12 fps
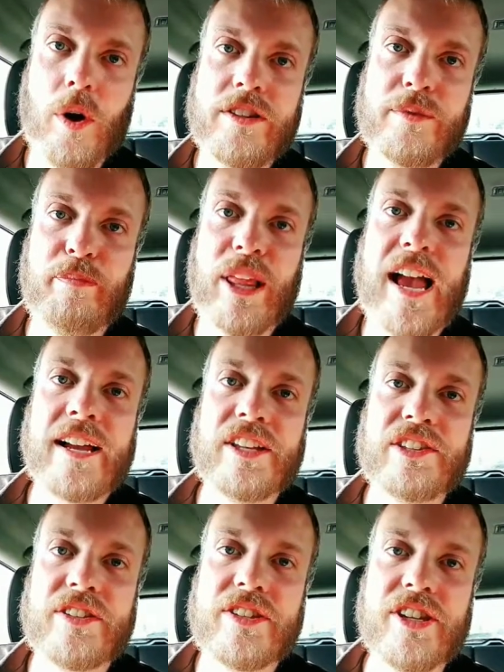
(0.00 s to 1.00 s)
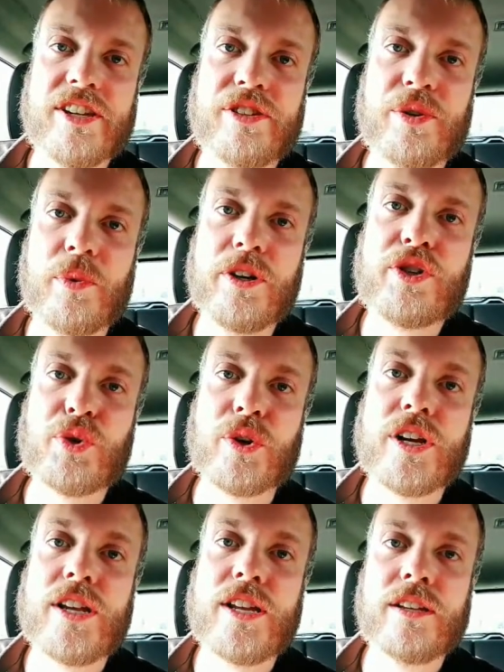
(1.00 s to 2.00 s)
What's black and sticks to a
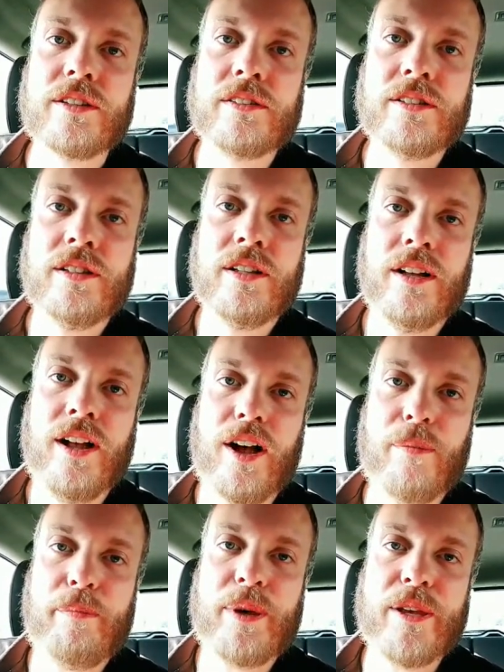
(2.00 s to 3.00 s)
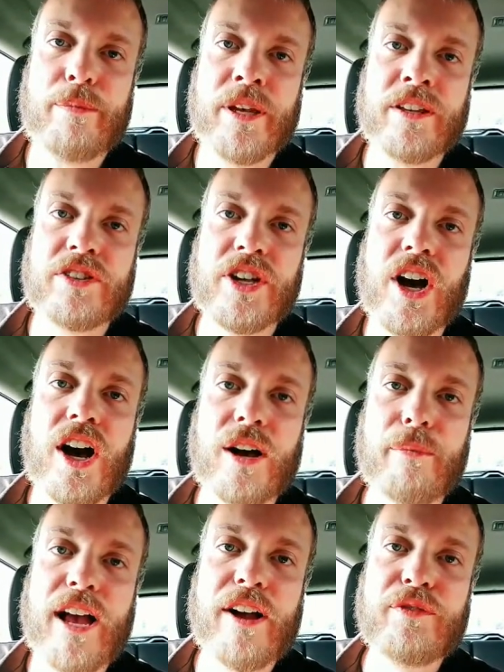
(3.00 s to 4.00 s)
tree? A peeping
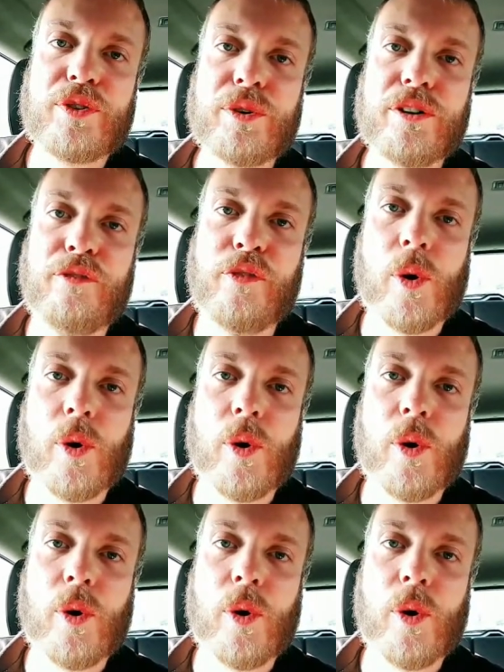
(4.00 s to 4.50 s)
Tom after